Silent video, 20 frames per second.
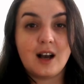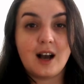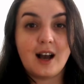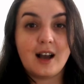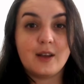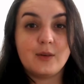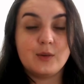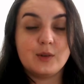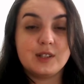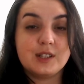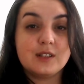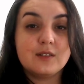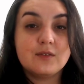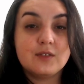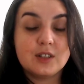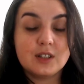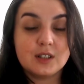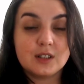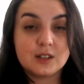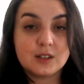I
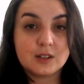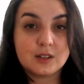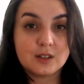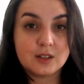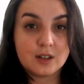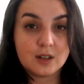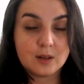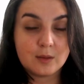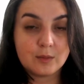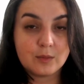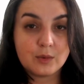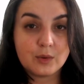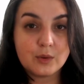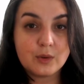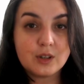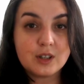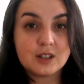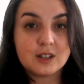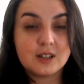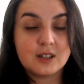received this
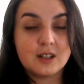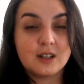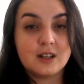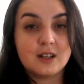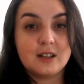book